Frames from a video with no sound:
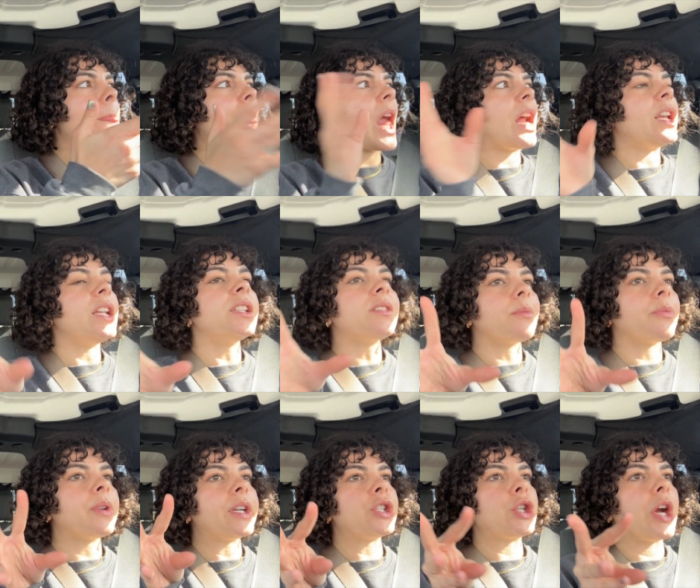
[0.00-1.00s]
I need some
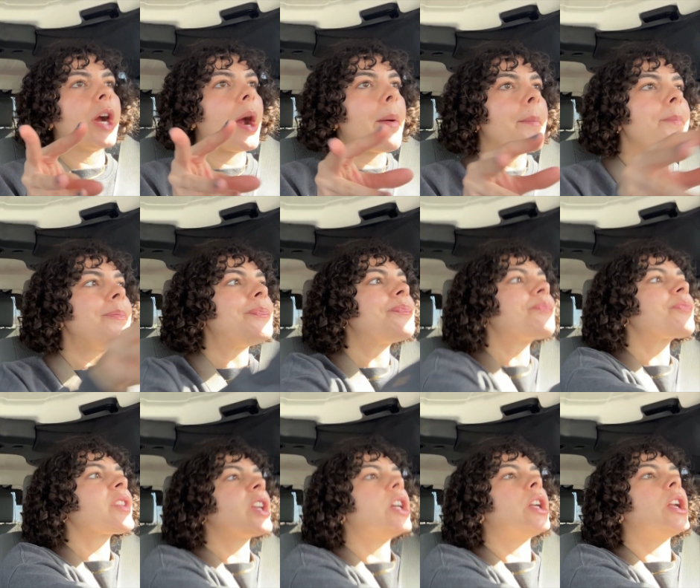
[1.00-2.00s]
fresh air, you